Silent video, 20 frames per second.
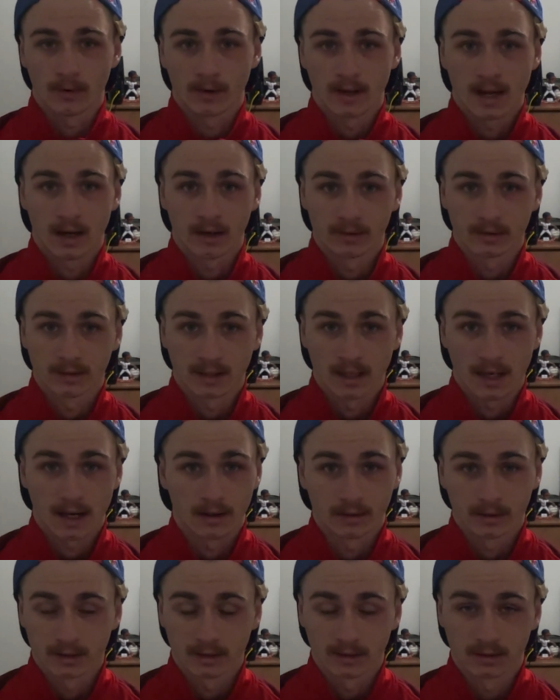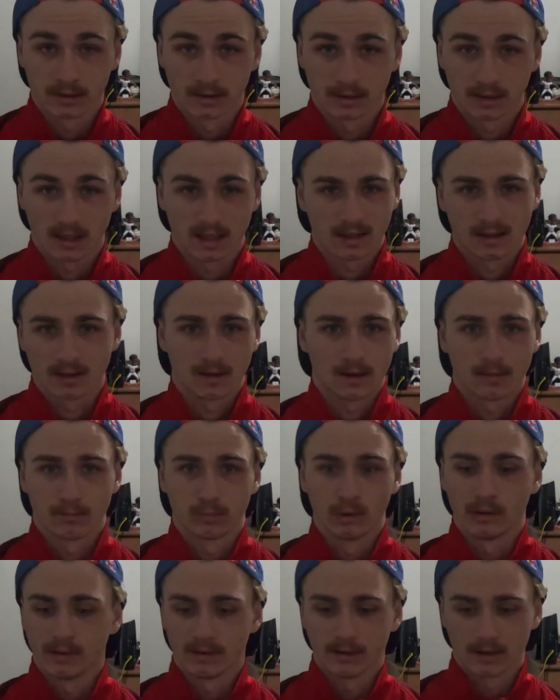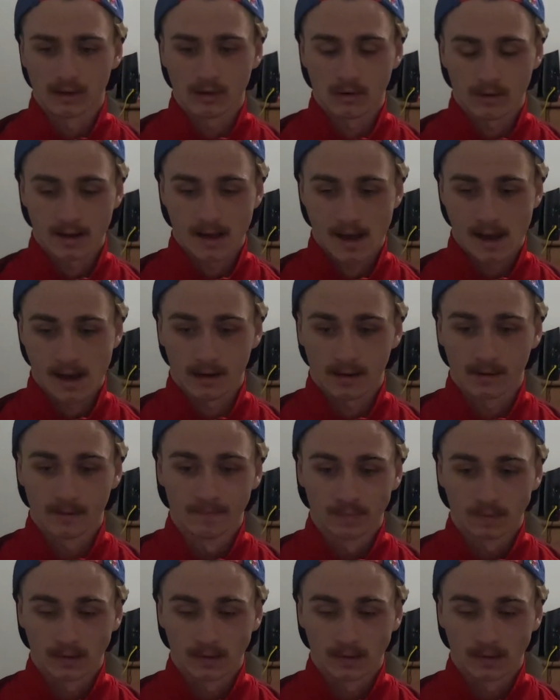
how it is. That's completely okay.